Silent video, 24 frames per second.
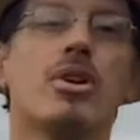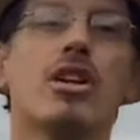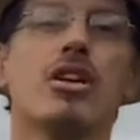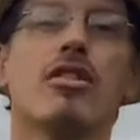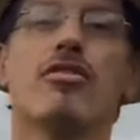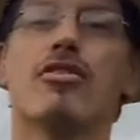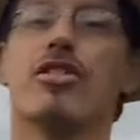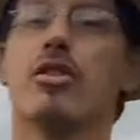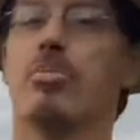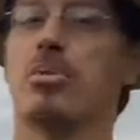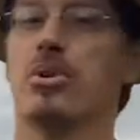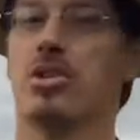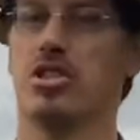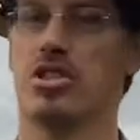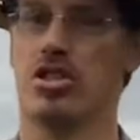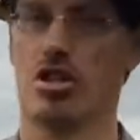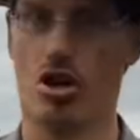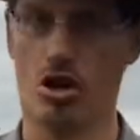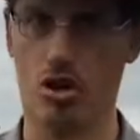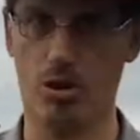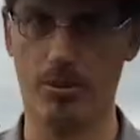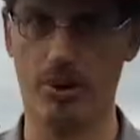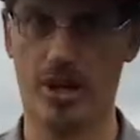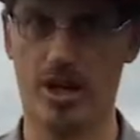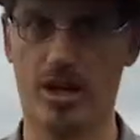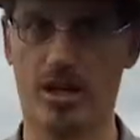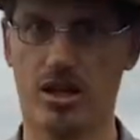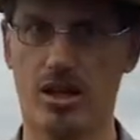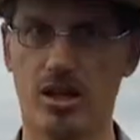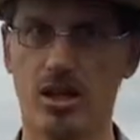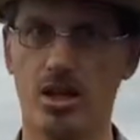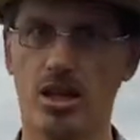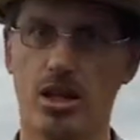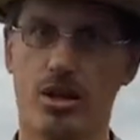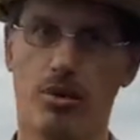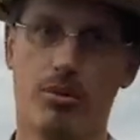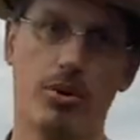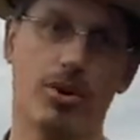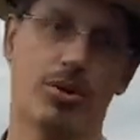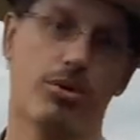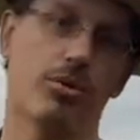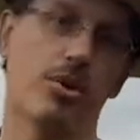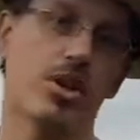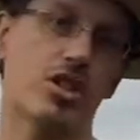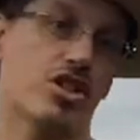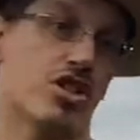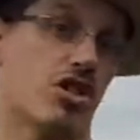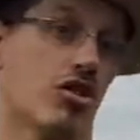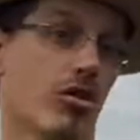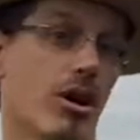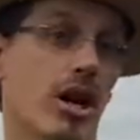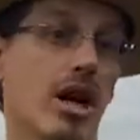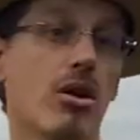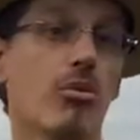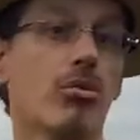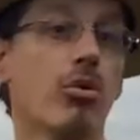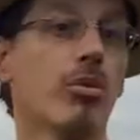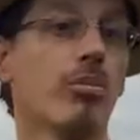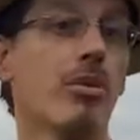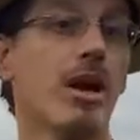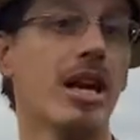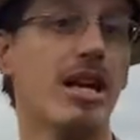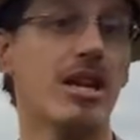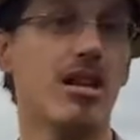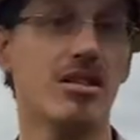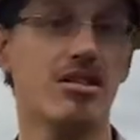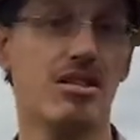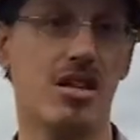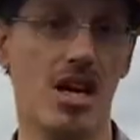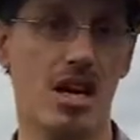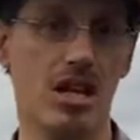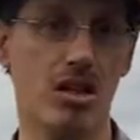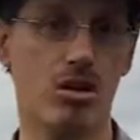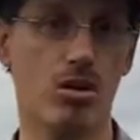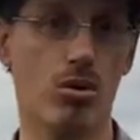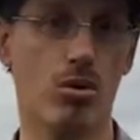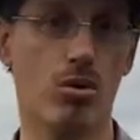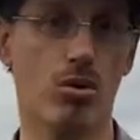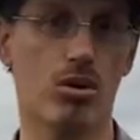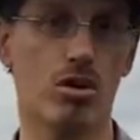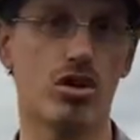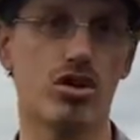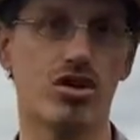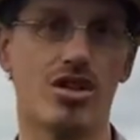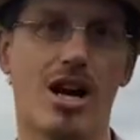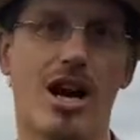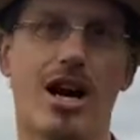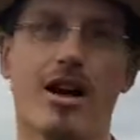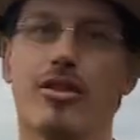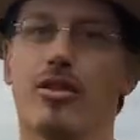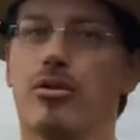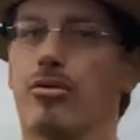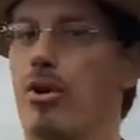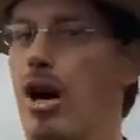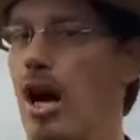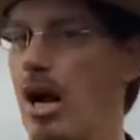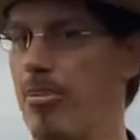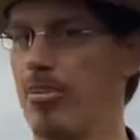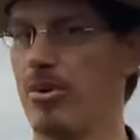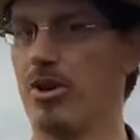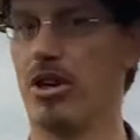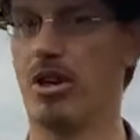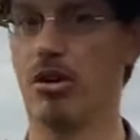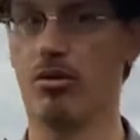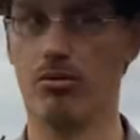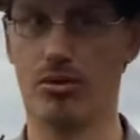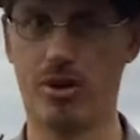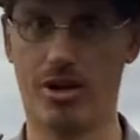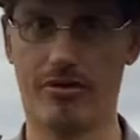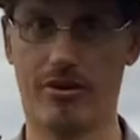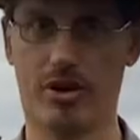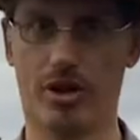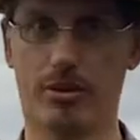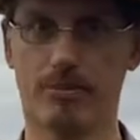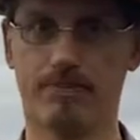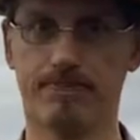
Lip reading: of the Potomac, with which Grant will make his headquarters on the Rapidan River.